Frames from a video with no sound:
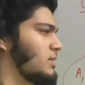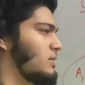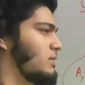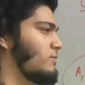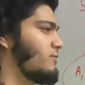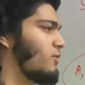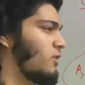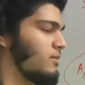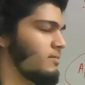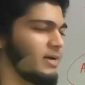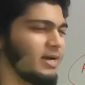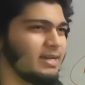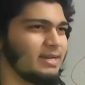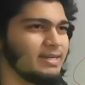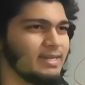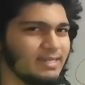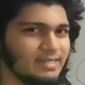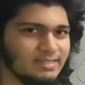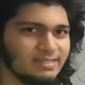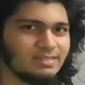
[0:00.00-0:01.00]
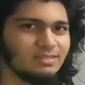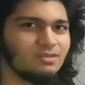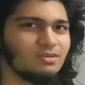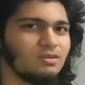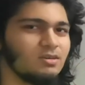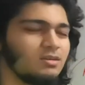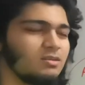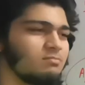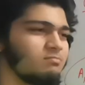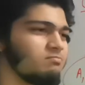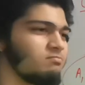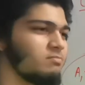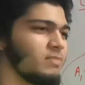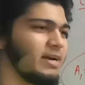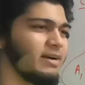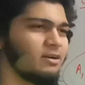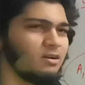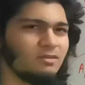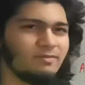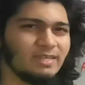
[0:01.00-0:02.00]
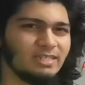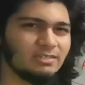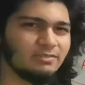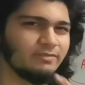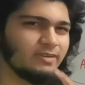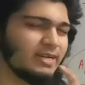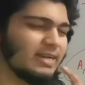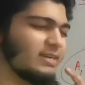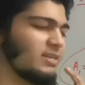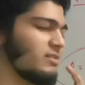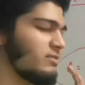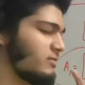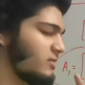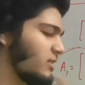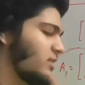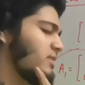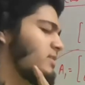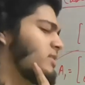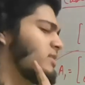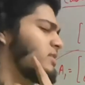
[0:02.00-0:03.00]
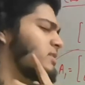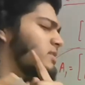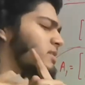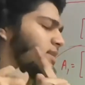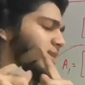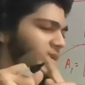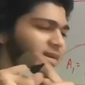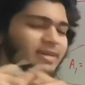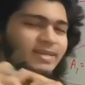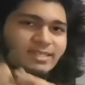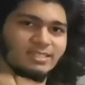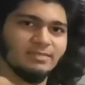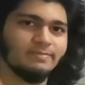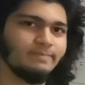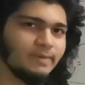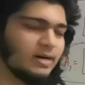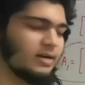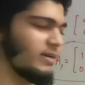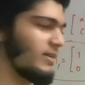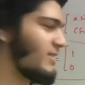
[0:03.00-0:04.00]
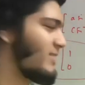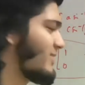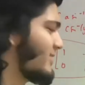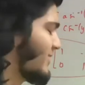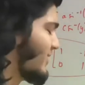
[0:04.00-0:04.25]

formalities, or I always forget the word, the rigorous part,